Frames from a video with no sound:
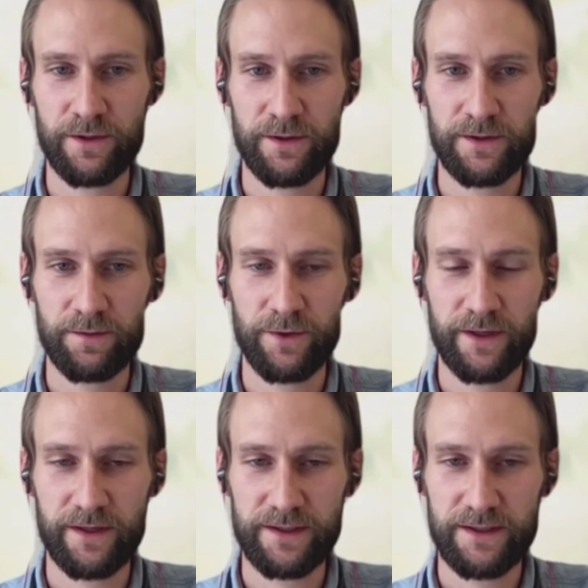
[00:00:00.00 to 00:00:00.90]
to bring
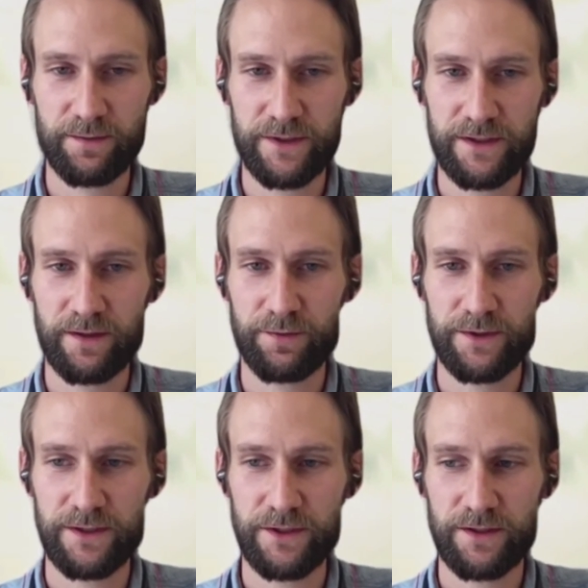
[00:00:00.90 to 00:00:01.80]
customers in the
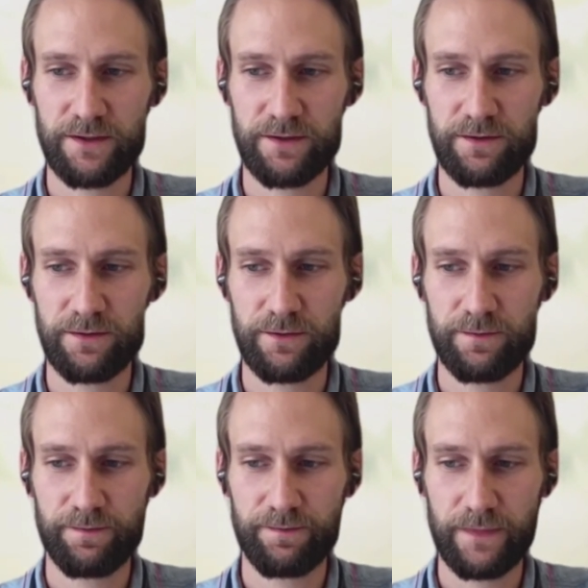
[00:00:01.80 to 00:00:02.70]
position to,
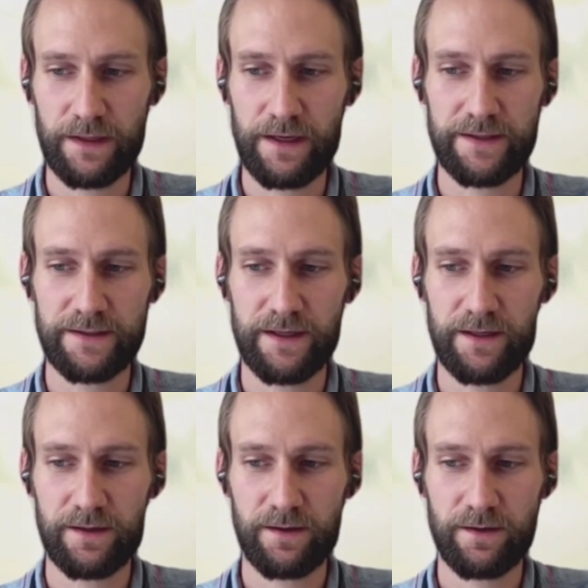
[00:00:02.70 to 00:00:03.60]

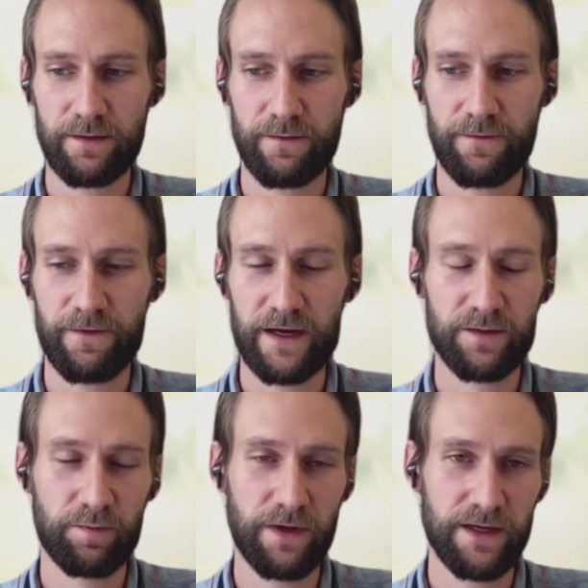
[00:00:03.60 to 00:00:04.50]
take
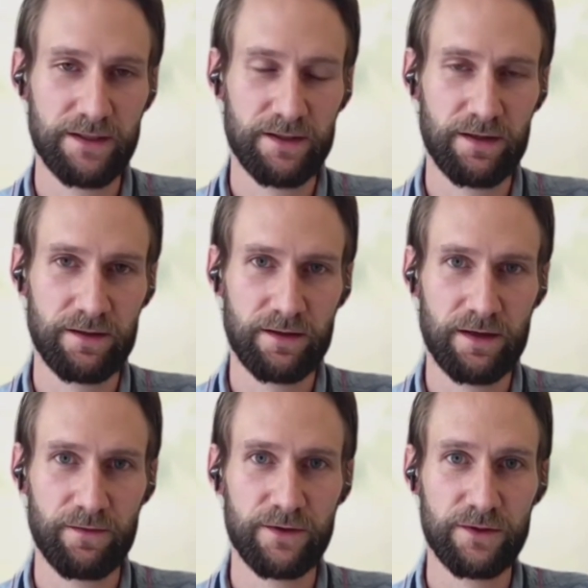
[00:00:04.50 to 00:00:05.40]
fact-based and
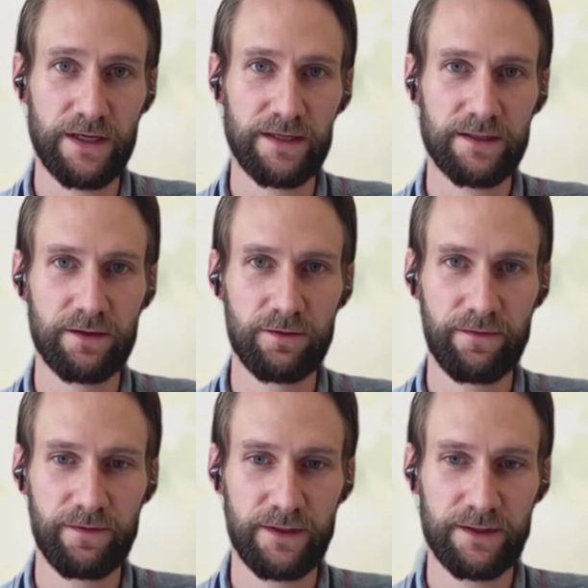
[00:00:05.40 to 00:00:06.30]
kind of
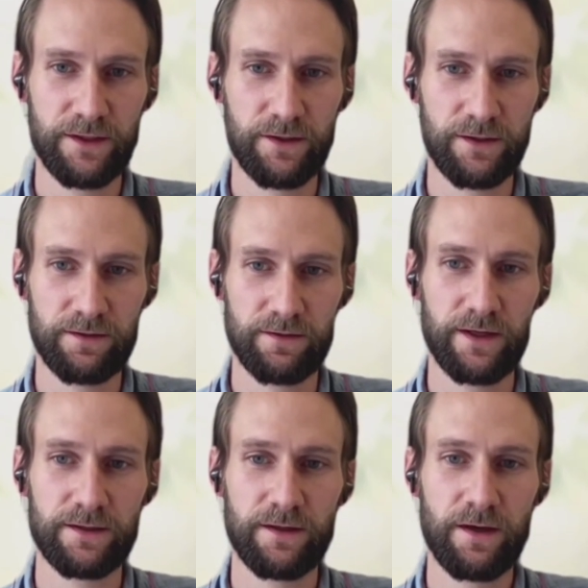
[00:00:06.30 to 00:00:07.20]
data-driven decisions,
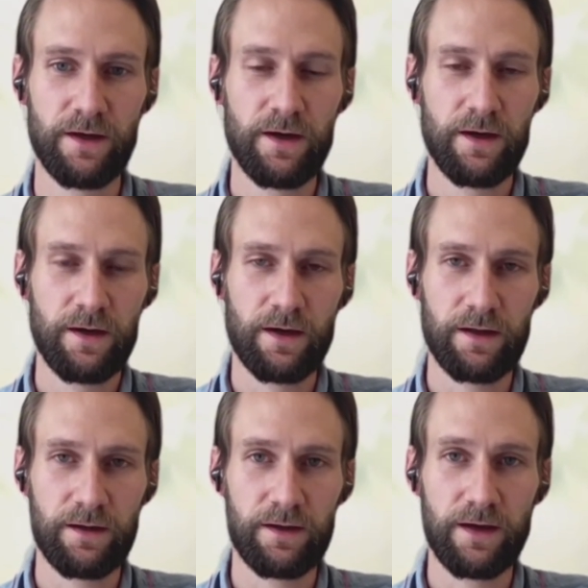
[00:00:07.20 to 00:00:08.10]
right?
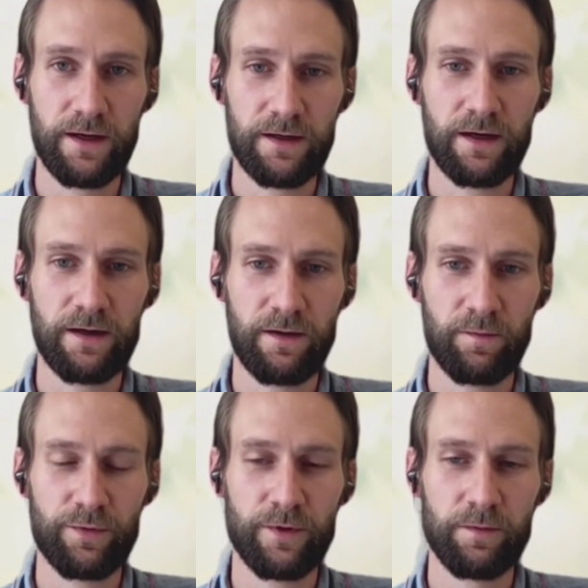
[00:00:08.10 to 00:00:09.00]
And that they can
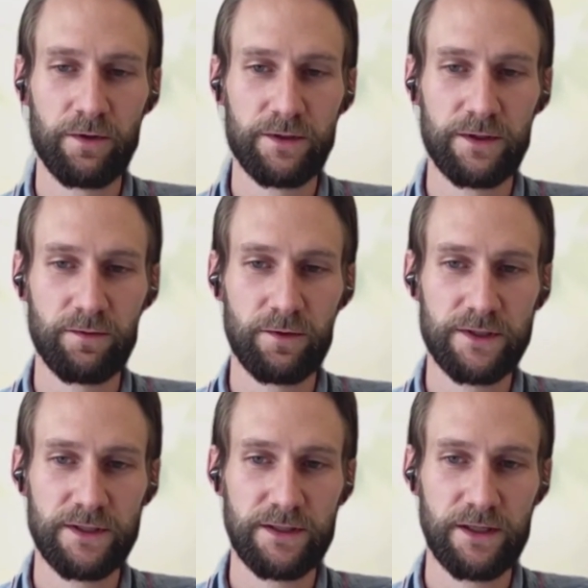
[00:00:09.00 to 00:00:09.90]
promote a more
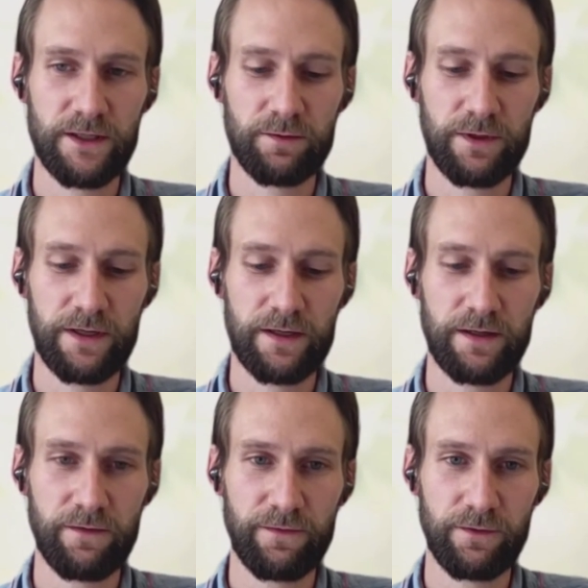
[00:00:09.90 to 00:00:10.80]
sustainable and
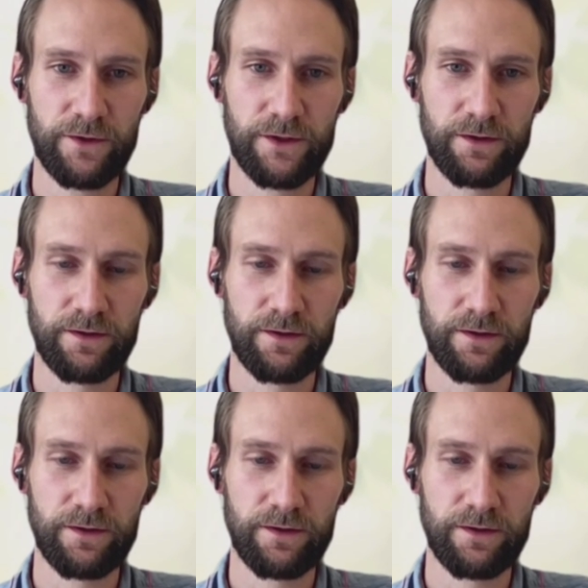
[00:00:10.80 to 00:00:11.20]
clean future.